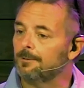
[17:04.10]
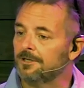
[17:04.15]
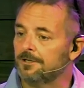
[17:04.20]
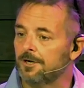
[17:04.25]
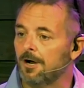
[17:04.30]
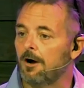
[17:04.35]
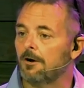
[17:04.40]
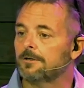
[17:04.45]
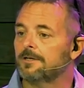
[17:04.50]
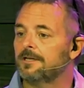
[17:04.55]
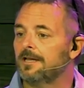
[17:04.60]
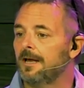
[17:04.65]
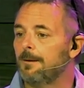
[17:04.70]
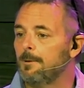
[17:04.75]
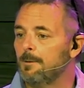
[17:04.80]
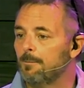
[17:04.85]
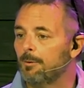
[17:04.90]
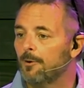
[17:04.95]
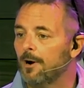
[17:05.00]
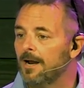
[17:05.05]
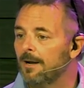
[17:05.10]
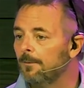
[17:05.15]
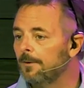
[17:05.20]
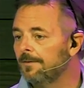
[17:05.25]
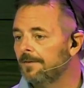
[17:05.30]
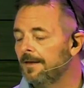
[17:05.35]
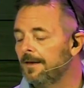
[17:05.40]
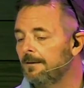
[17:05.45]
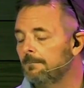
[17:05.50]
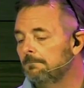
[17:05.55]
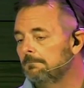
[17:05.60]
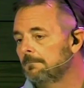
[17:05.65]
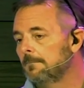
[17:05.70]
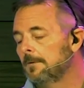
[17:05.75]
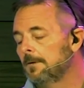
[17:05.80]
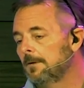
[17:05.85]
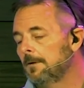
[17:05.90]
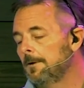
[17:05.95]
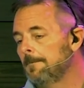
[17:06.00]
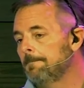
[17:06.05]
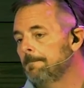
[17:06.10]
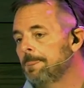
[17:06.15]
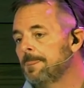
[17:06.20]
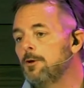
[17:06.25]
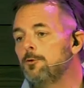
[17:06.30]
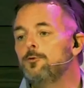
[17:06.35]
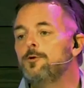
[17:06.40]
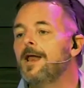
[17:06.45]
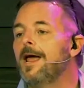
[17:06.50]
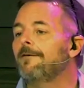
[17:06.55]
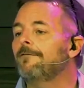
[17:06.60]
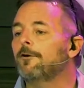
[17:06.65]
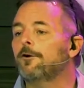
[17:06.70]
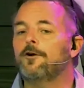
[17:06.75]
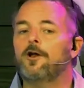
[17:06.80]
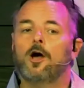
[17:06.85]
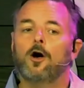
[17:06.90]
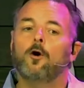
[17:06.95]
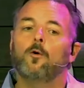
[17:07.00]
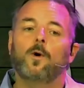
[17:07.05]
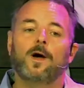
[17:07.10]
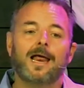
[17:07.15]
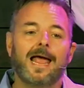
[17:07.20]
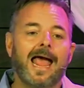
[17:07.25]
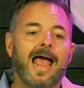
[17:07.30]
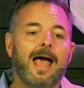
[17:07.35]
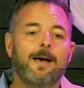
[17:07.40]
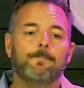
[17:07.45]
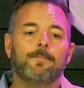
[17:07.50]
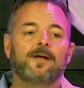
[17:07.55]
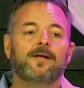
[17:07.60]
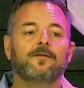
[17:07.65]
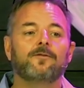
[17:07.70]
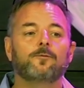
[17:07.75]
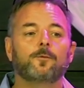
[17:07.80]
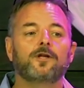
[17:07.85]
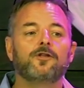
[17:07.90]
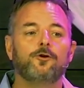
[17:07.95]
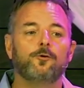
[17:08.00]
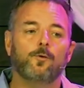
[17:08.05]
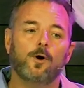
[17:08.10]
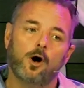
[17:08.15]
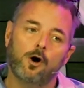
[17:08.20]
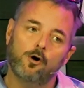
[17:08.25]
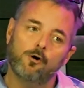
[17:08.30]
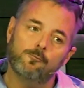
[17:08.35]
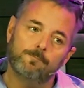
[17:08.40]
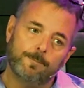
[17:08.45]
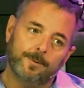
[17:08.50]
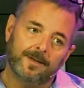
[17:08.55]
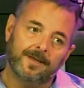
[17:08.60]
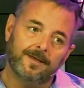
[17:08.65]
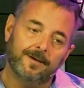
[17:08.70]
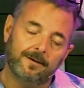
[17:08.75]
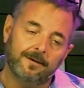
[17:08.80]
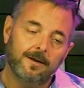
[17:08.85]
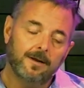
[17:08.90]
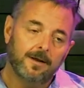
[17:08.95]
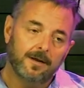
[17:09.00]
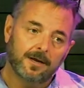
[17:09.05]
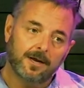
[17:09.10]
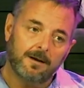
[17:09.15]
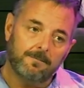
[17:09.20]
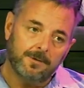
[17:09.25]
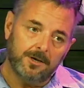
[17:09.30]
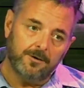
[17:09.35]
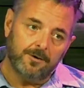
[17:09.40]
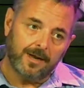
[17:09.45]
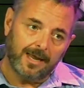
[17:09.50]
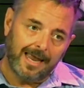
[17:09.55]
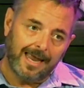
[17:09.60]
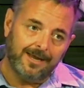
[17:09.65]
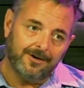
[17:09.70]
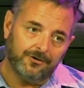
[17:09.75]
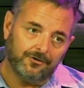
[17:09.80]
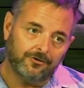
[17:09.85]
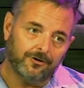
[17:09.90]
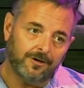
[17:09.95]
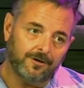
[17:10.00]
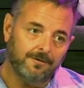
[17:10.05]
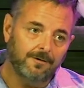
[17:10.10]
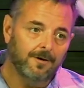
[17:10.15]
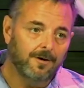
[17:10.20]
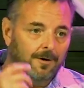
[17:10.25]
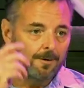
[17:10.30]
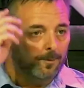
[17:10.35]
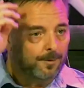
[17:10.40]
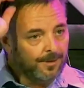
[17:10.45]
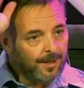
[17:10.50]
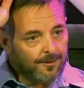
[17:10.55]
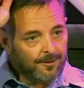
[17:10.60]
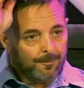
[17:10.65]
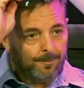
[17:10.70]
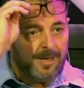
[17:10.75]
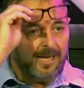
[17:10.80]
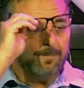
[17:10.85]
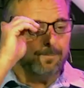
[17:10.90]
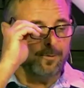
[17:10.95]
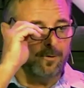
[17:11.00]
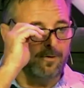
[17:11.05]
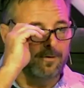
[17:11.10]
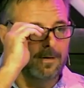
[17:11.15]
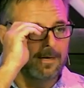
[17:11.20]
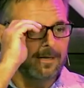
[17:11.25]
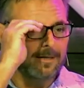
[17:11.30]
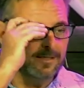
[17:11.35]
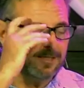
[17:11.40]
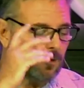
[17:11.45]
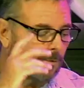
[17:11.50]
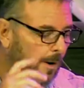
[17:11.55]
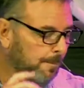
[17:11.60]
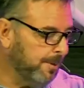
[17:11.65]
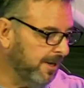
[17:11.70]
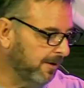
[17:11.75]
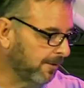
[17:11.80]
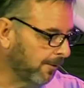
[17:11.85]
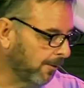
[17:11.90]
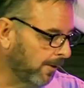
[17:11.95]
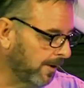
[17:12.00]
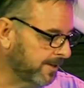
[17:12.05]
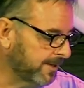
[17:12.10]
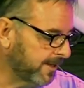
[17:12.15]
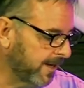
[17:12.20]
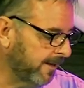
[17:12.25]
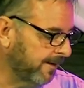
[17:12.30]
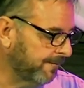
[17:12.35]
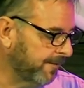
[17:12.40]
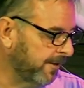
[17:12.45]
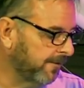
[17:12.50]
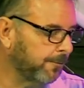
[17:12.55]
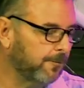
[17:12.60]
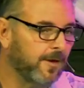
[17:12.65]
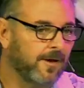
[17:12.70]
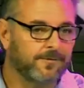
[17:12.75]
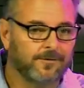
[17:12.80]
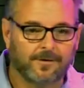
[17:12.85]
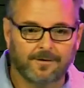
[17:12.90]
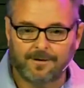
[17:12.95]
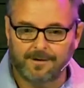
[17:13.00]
to talk to them and pray with them. You never know what happens when you open communication with other people. Listen to what Peter Lord said if this doesn't